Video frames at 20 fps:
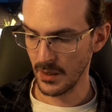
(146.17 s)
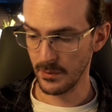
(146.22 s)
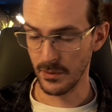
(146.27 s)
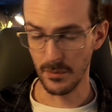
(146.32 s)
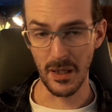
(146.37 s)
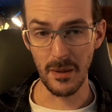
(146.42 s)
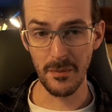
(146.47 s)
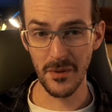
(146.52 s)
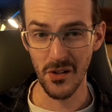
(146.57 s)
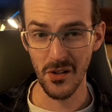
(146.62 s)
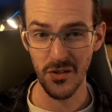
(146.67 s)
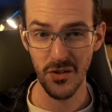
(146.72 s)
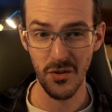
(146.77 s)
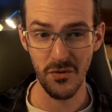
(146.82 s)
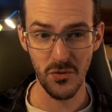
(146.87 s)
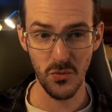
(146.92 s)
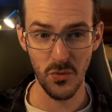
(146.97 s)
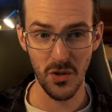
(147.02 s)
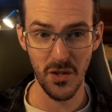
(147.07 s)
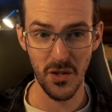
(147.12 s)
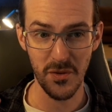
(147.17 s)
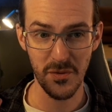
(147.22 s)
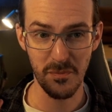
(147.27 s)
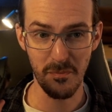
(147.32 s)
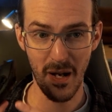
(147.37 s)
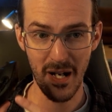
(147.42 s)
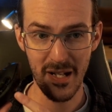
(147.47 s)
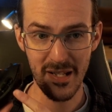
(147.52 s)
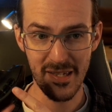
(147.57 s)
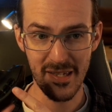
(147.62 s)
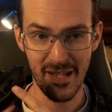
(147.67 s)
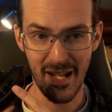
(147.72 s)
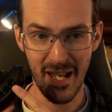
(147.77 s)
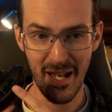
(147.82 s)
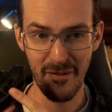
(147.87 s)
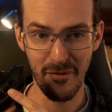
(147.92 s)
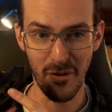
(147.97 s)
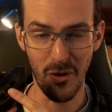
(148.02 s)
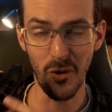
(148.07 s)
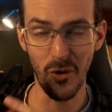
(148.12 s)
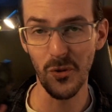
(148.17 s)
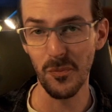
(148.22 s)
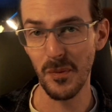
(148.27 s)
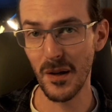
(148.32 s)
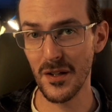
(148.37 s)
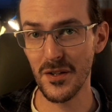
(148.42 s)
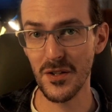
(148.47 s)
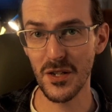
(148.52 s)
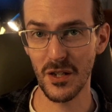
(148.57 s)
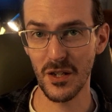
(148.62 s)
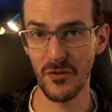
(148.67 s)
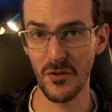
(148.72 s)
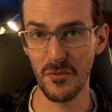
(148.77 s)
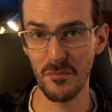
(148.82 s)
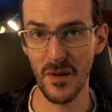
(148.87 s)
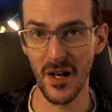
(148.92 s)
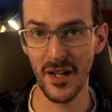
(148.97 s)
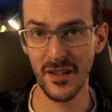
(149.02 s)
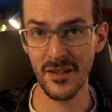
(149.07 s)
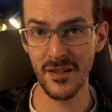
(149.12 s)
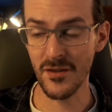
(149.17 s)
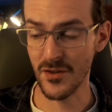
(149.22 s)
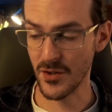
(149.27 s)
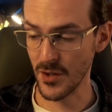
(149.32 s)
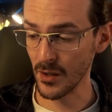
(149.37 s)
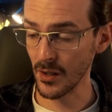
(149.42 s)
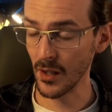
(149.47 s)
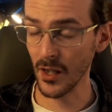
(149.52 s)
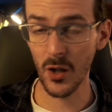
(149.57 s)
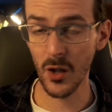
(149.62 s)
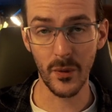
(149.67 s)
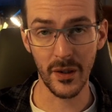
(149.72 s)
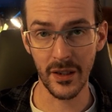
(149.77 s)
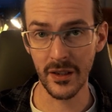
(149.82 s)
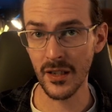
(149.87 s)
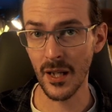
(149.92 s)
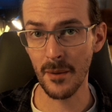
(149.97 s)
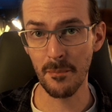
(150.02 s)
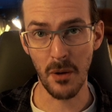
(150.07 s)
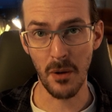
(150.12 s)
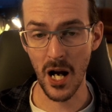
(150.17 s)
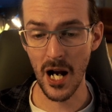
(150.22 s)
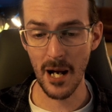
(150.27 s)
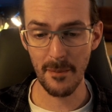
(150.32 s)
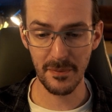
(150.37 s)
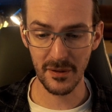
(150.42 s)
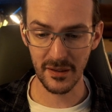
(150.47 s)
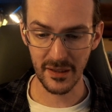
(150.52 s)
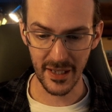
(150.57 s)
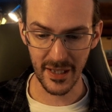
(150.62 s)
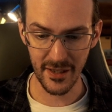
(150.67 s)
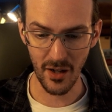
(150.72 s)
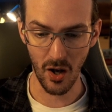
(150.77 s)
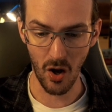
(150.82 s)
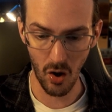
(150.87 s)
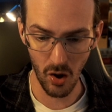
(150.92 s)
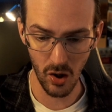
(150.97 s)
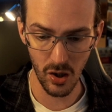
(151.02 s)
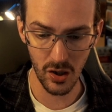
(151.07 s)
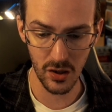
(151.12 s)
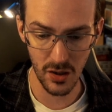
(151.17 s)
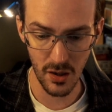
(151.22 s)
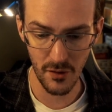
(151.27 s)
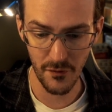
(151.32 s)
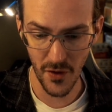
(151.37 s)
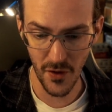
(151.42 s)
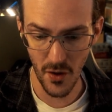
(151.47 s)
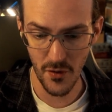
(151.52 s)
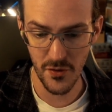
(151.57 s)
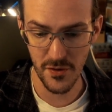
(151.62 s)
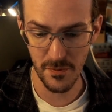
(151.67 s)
Maybe you're using one of those mice that have a whole bunch of different buttons. You could go in and populate all of those